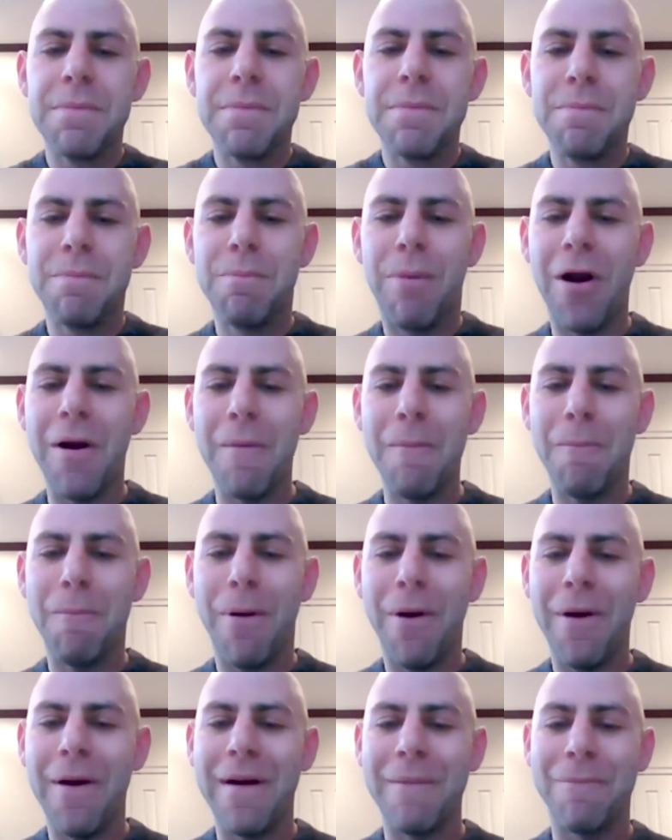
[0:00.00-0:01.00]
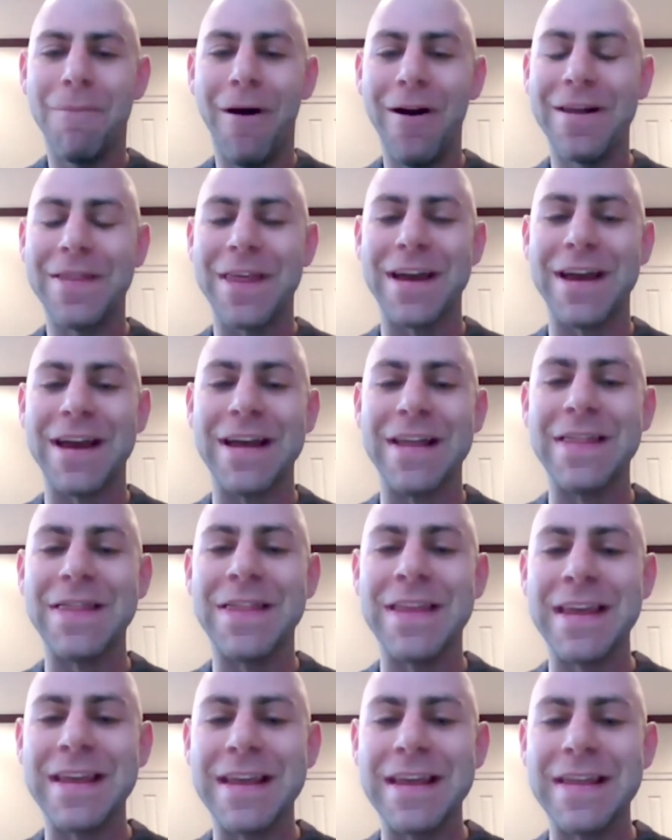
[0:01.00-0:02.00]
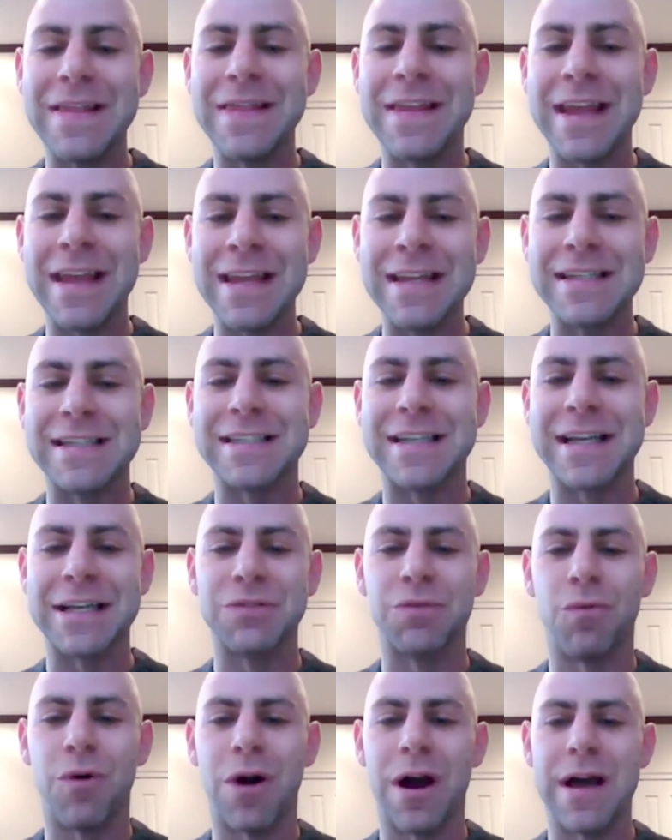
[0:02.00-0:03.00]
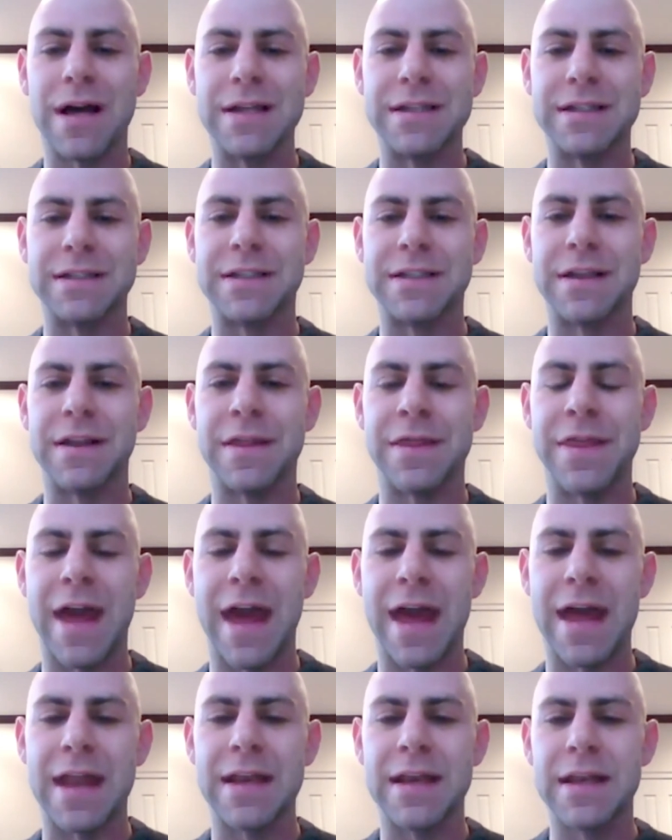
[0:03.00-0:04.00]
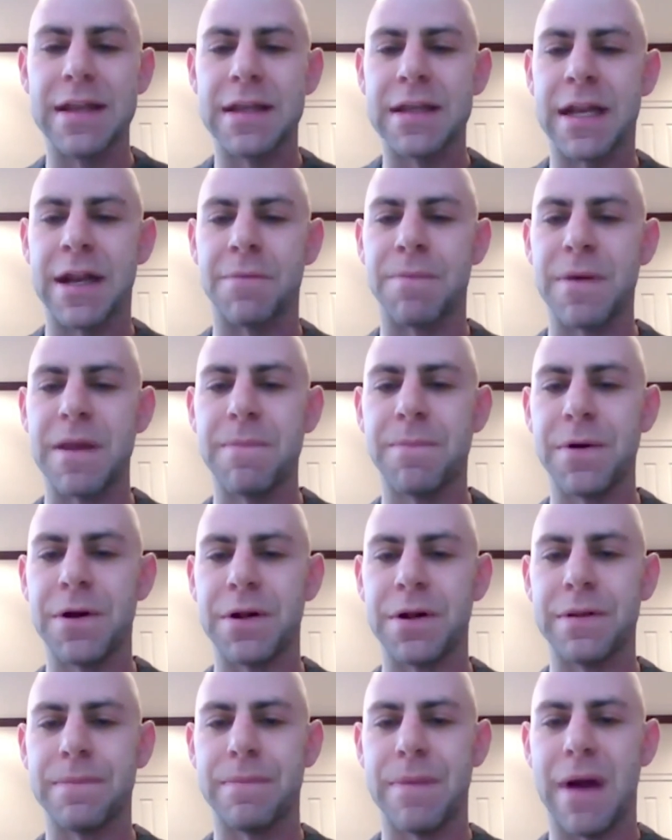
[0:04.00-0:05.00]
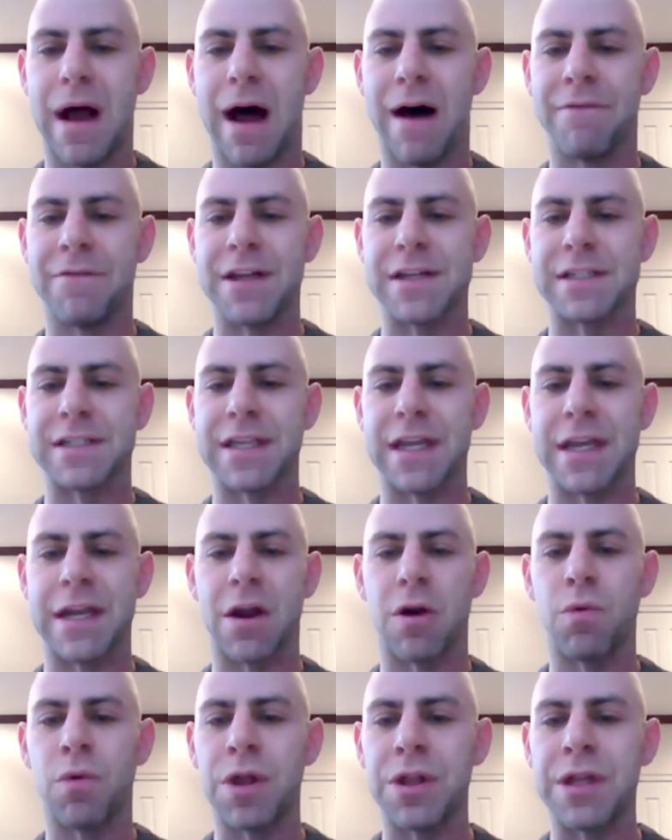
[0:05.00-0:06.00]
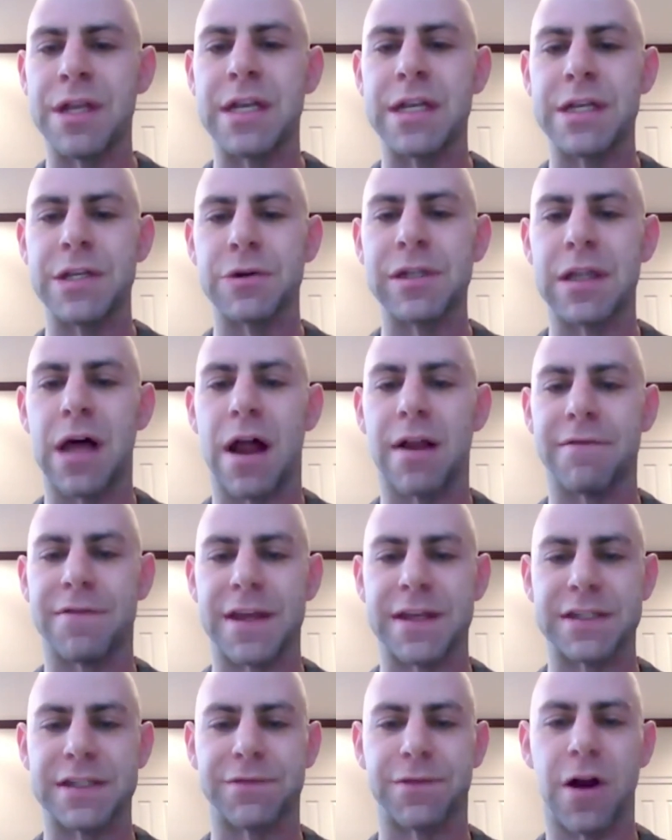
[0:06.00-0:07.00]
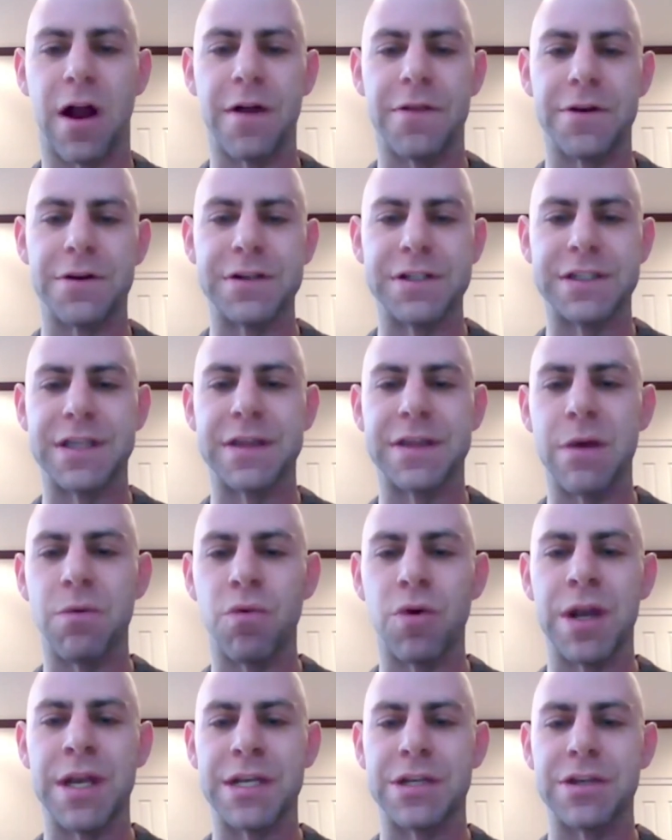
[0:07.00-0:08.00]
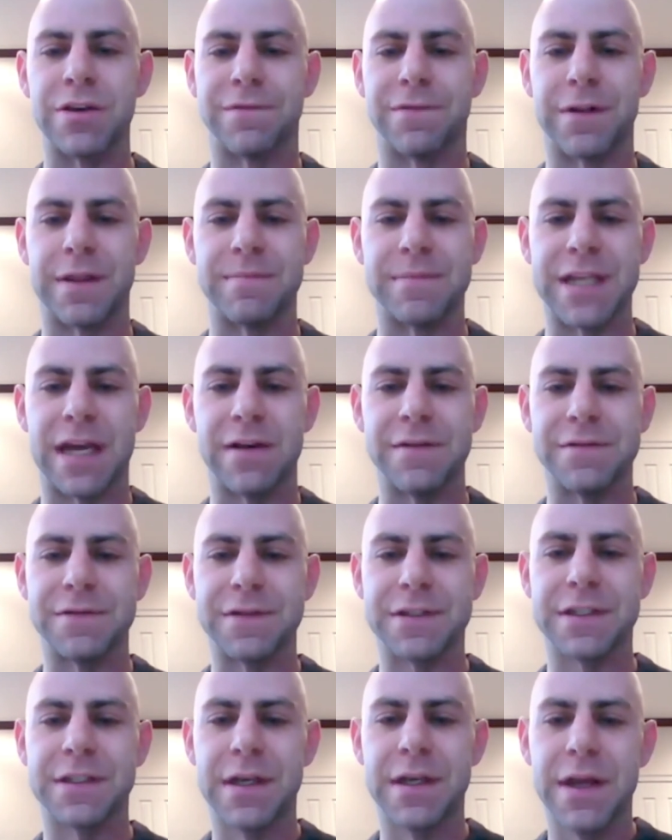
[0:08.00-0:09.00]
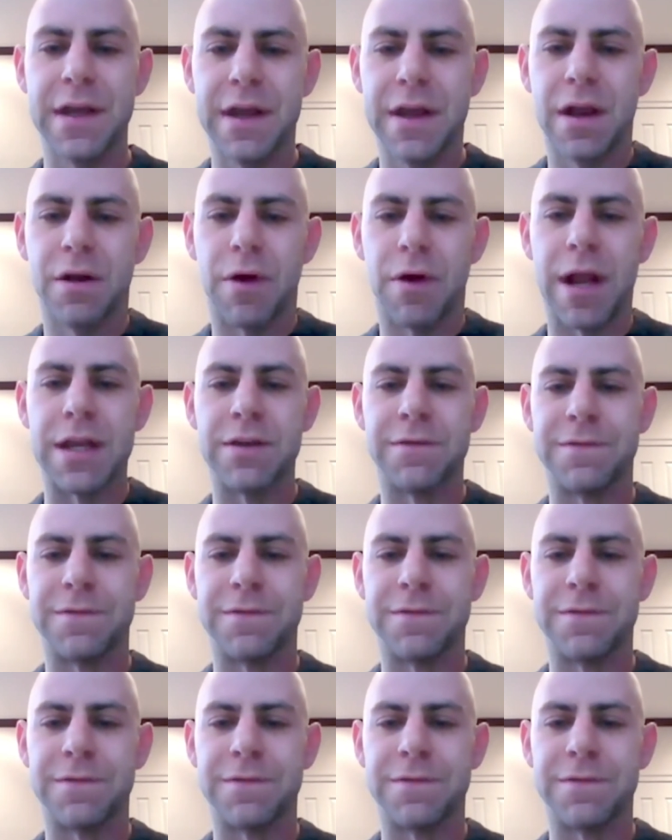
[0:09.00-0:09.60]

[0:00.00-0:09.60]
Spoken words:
part of the instinct was that, you know, people obviously are willing to do a lot of things for others that they wouldn't do for themselves, right?